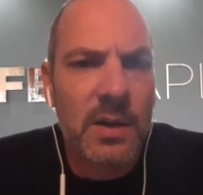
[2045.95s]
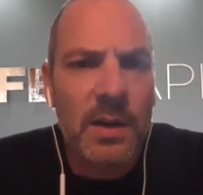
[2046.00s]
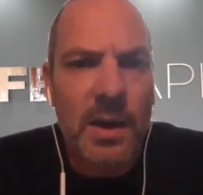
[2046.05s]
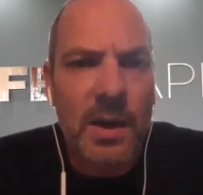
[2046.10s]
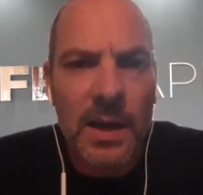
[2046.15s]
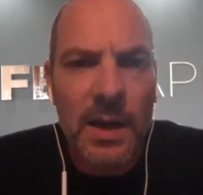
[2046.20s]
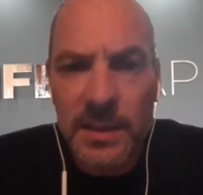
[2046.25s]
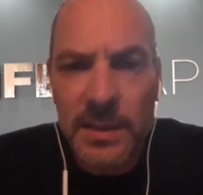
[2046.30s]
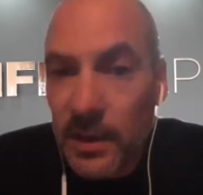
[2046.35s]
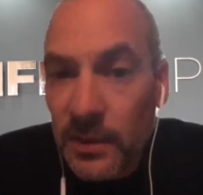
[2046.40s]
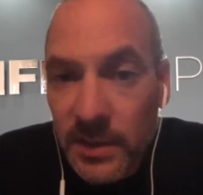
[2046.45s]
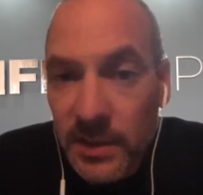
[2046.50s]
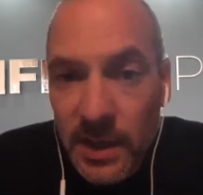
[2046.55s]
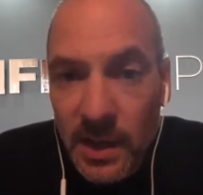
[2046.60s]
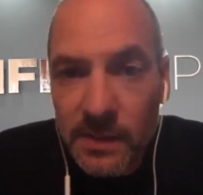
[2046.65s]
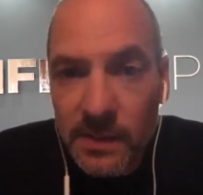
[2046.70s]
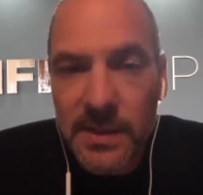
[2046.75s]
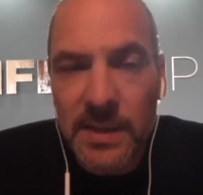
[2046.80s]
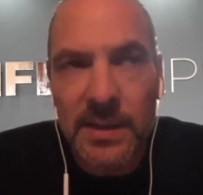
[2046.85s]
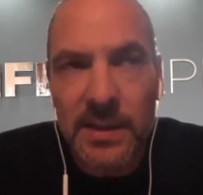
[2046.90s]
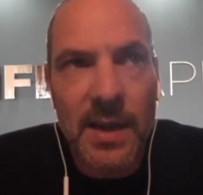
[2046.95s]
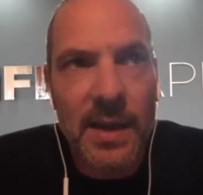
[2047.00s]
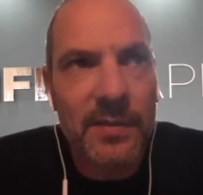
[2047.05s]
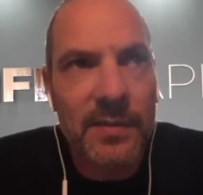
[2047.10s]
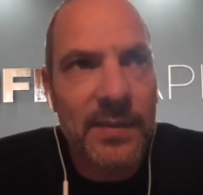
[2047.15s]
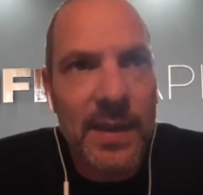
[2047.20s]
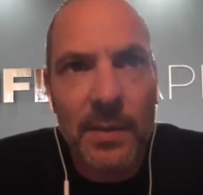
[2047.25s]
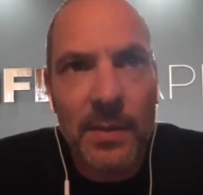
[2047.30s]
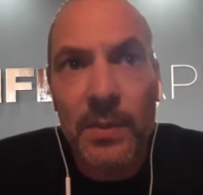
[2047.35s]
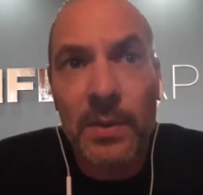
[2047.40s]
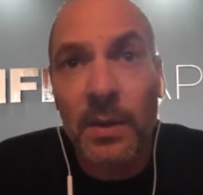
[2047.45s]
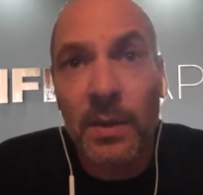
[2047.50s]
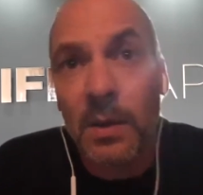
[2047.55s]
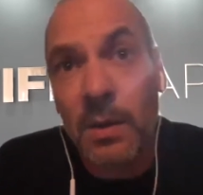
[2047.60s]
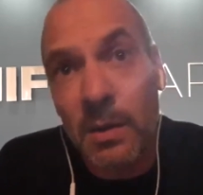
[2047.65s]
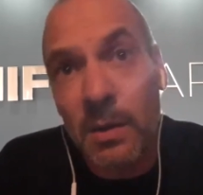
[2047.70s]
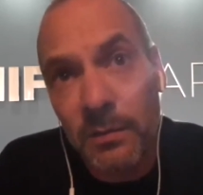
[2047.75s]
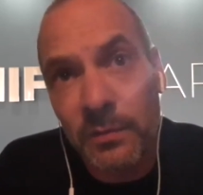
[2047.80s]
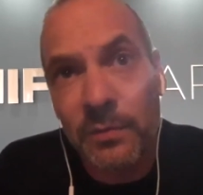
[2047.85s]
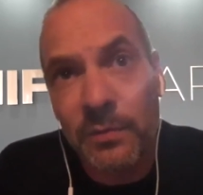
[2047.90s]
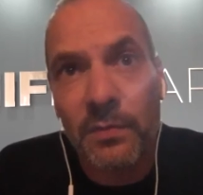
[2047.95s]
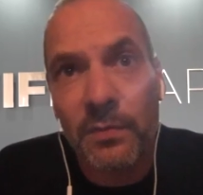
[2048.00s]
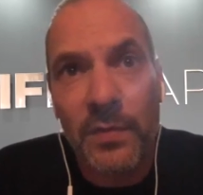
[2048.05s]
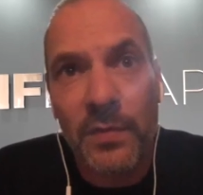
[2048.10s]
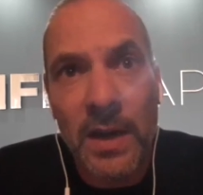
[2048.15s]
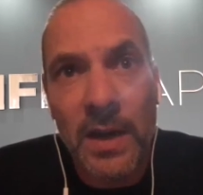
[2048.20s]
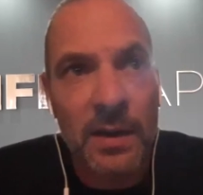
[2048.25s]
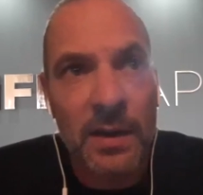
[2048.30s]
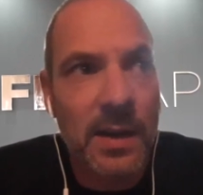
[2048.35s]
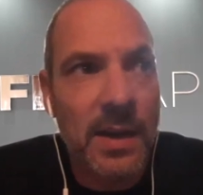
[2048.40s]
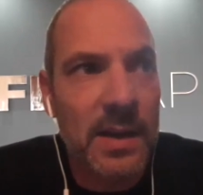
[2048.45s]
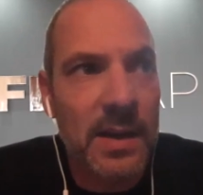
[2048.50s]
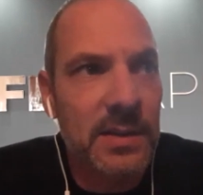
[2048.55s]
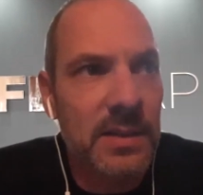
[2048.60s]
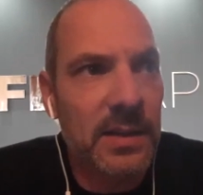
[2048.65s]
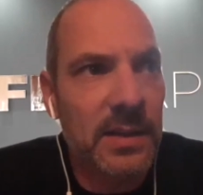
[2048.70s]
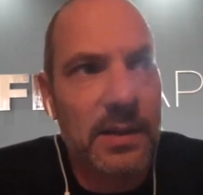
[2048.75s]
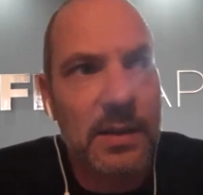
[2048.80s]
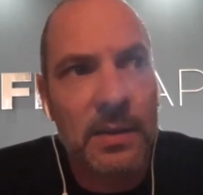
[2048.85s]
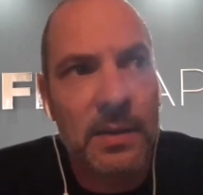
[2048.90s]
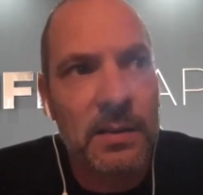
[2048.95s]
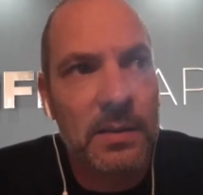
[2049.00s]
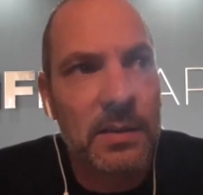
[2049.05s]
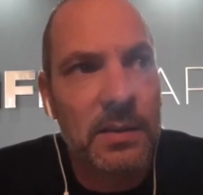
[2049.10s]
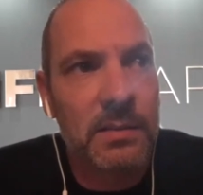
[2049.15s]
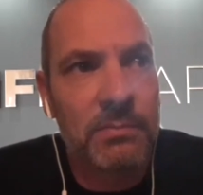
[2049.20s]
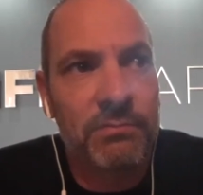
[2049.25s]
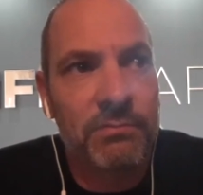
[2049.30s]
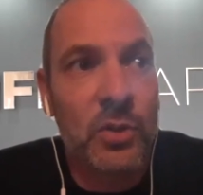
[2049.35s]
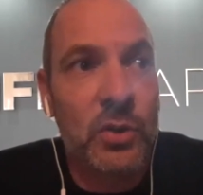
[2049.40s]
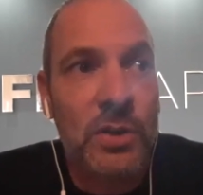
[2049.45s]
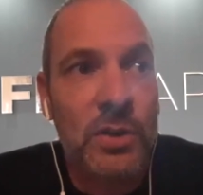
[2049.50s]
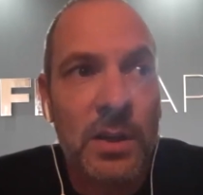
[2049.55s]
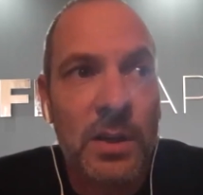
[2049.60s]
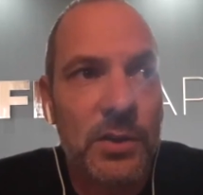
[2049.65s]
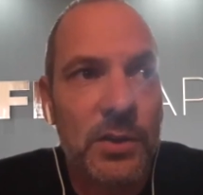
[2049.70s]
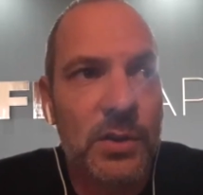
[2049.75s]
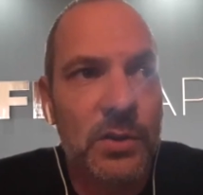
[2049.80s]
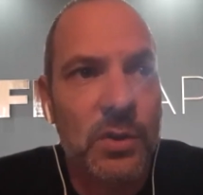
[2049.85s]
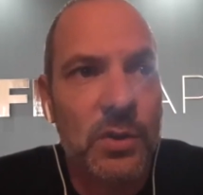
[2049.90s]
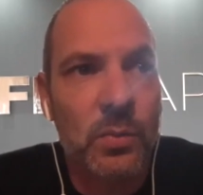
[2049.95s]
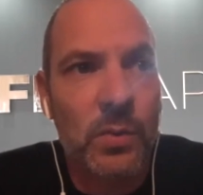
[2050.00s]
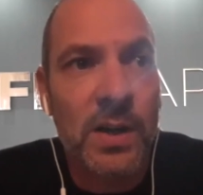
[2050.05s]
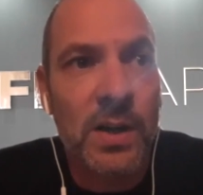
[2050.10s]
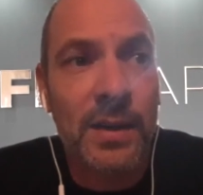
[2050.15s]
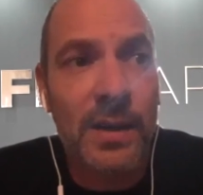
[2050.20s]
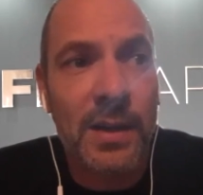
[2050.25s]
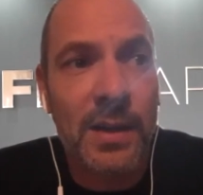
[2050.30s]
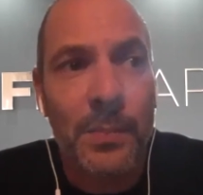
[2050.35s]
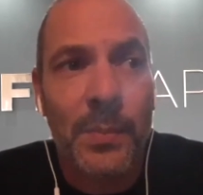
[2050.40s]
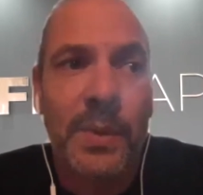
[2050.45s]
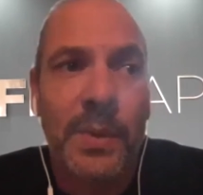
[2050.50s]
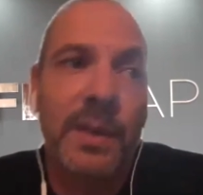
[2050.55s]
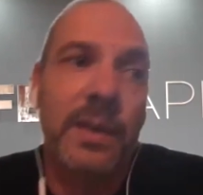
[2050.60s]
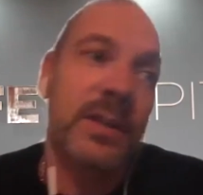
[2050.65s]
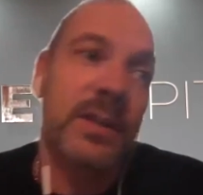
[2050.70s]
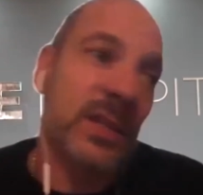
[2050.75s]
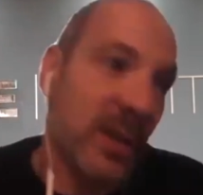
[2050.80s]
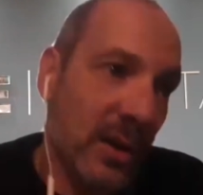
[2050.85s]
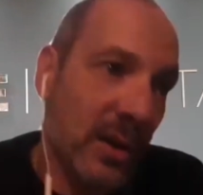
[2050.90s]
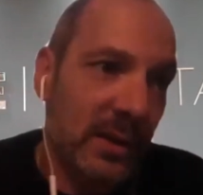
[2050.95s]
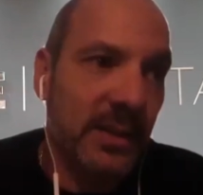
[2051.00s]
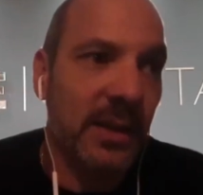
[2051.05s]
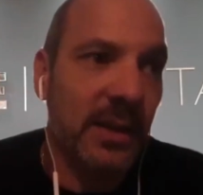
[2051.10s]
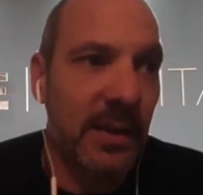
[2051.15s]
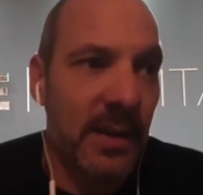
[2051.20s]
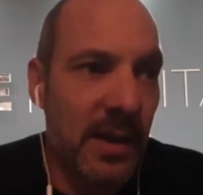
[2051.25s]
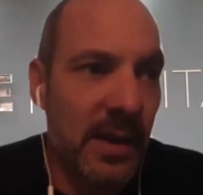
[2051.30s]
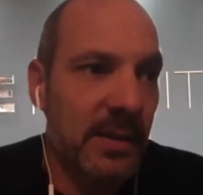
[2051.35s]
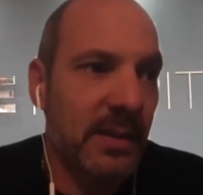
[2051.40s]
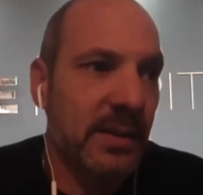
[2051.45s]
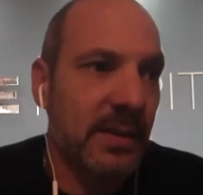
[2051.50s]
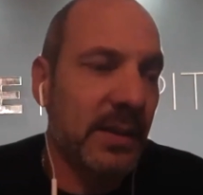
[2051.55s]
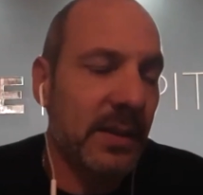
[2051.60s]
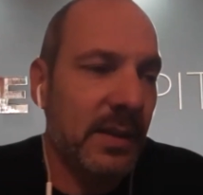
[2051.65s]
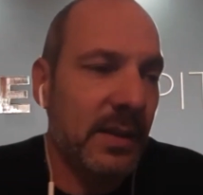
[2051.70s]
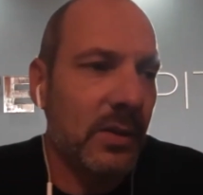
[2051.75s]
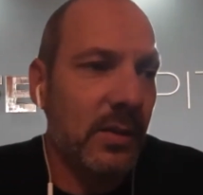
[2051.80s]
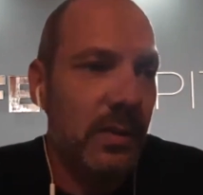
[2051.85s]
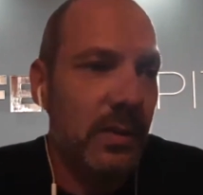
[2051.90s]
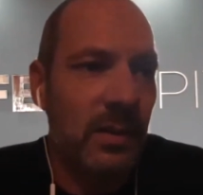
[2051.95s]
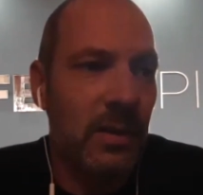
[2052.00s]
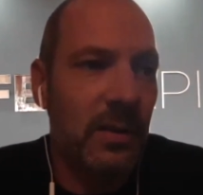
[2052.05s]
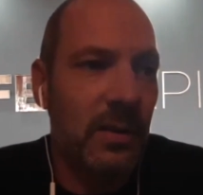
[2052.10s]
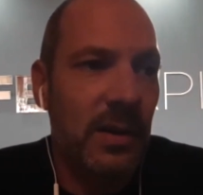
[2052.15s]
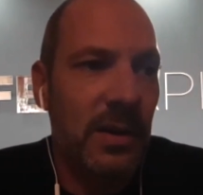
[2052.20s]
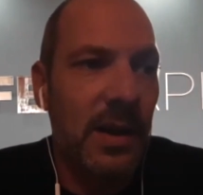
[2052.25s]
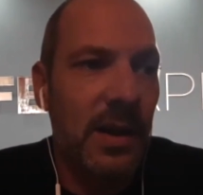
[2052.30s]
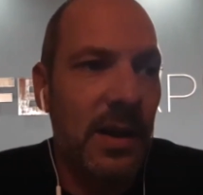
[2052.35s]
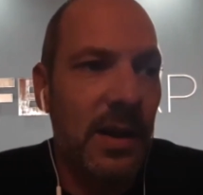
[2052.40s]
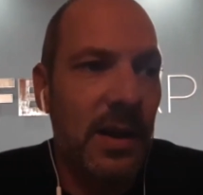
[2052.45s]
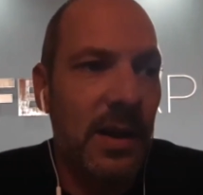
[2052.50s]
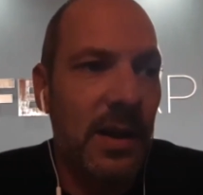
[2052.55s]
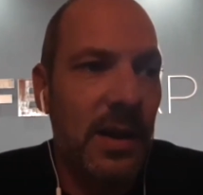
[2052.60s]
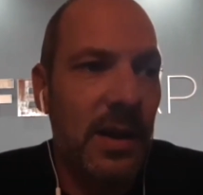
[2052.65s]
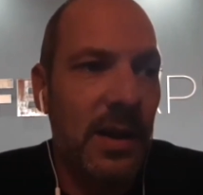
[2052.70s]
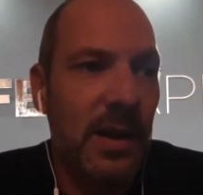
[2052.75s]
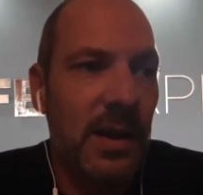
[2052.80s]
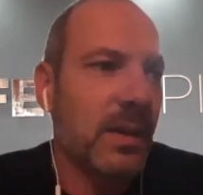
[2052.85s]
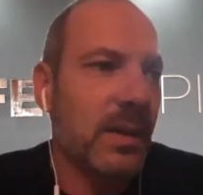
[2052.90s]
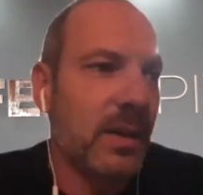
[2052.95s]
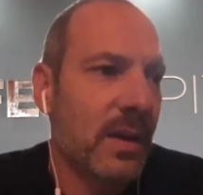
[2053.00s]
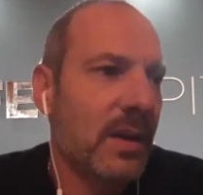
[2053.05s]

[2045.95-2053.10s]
Us ourselves as Knife Capital are finalizing a due diligence on one company and starting another DD on another company.